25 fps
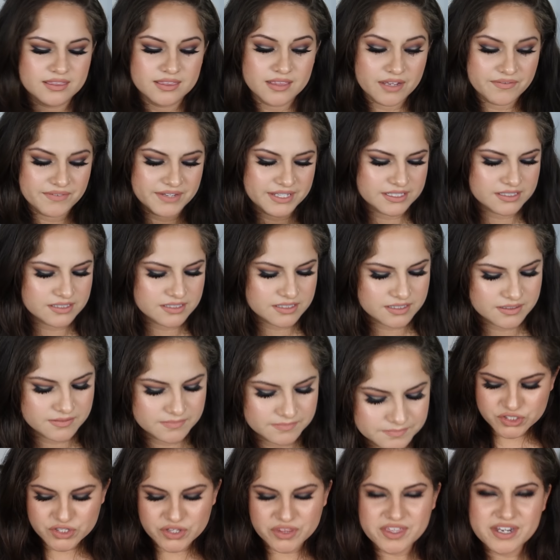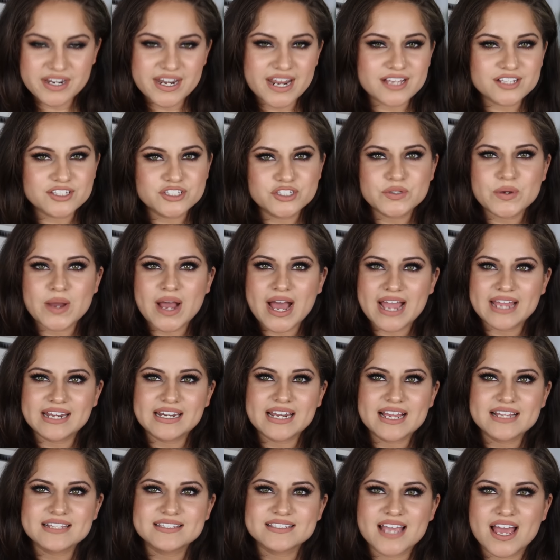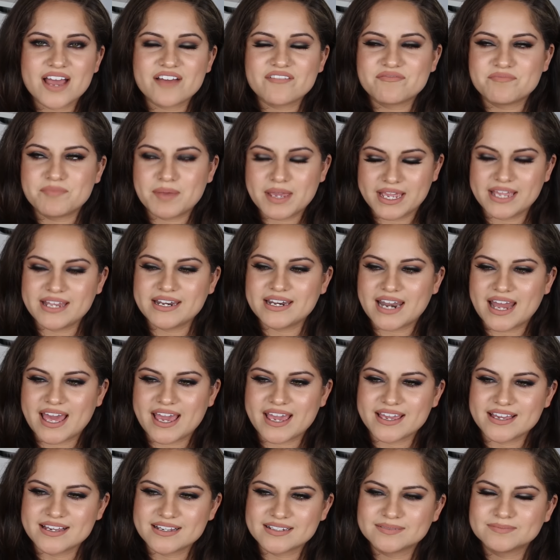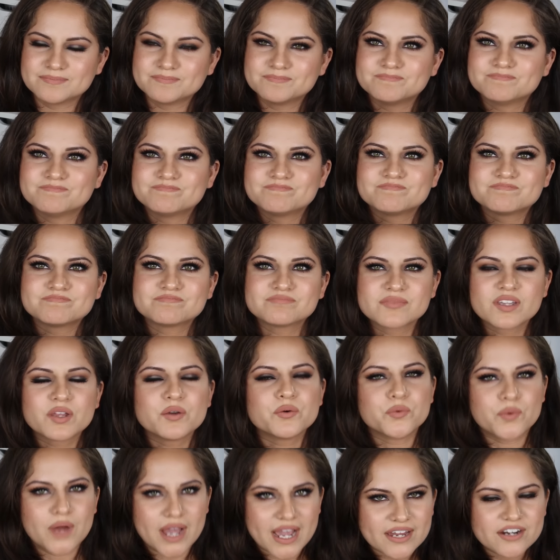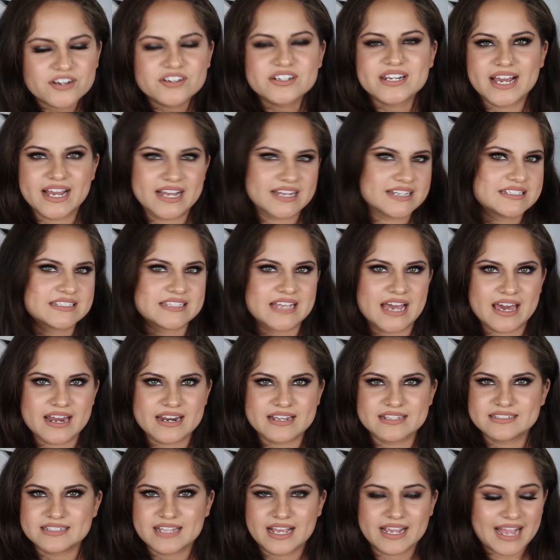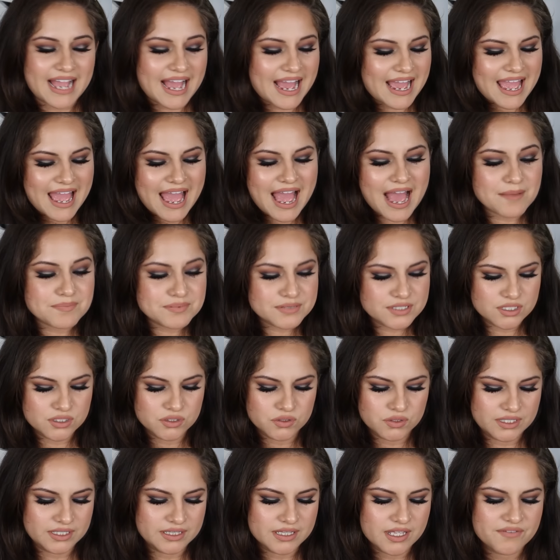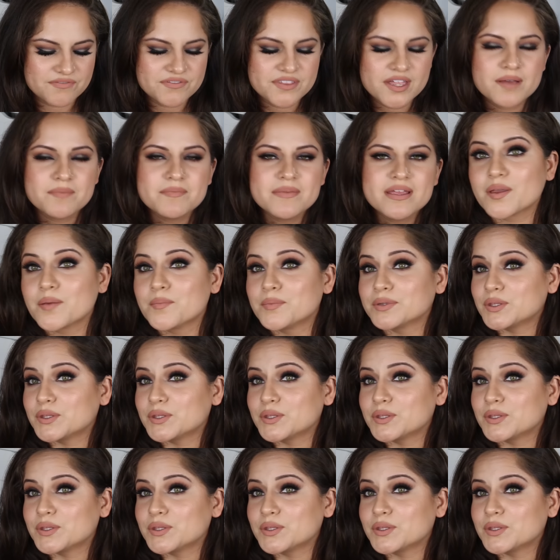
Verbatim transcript: love it. So the next two highlights have been like ride or die status. Like, I absolutely love them.